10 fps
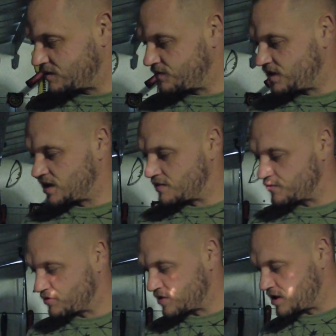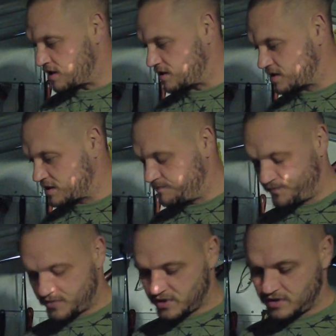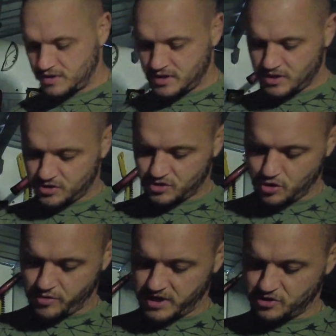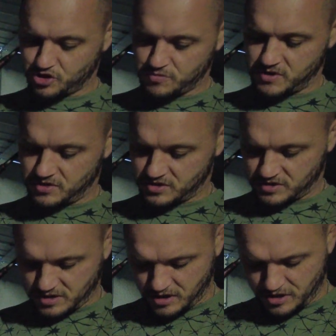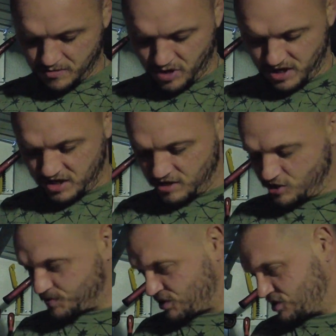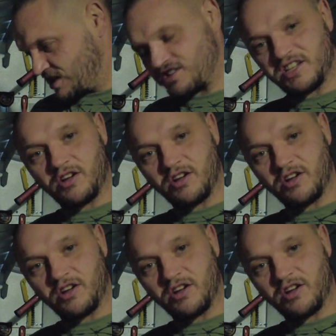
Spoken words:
the other sawing instruments that you might use, because that's the